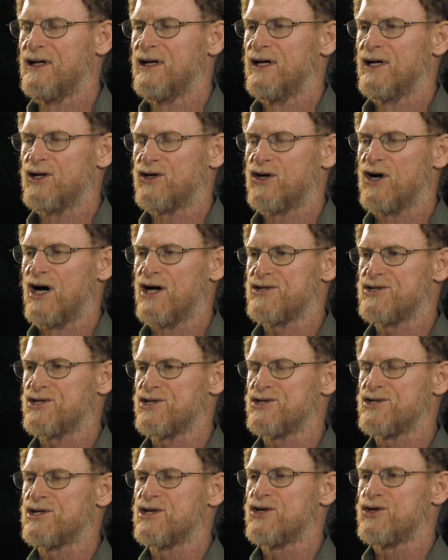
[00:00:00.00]
It costs
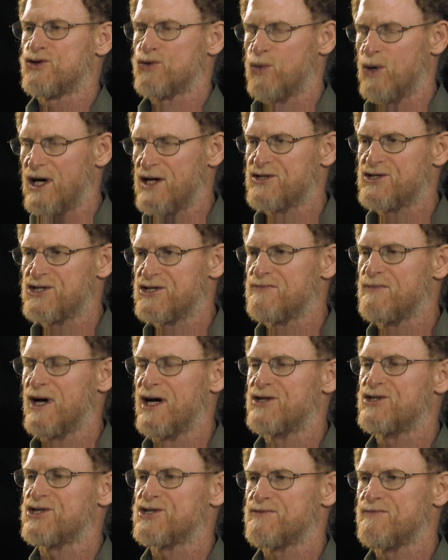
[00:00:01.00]
us twice as
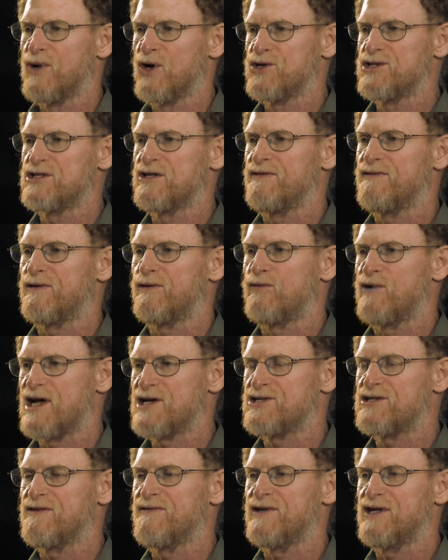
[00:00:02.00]
much as most of the
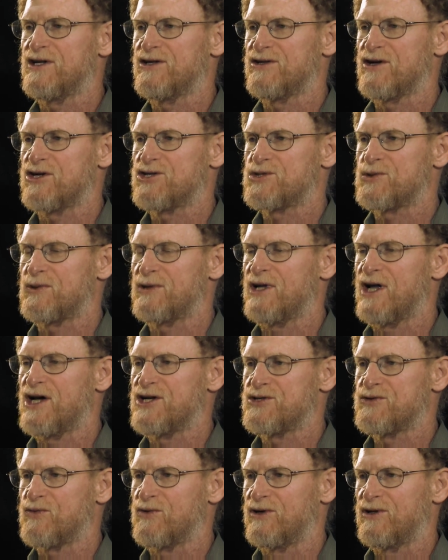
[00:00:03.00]
rest of the
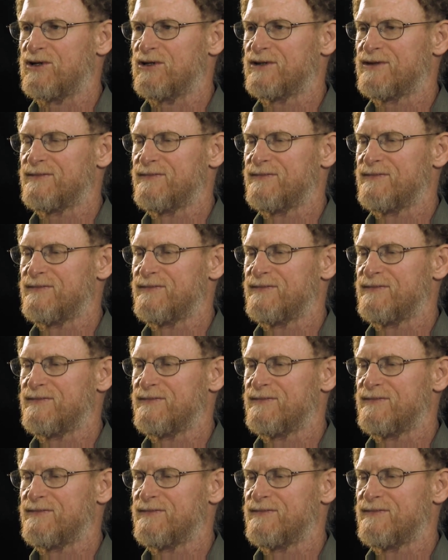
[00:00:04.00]
industrialized world.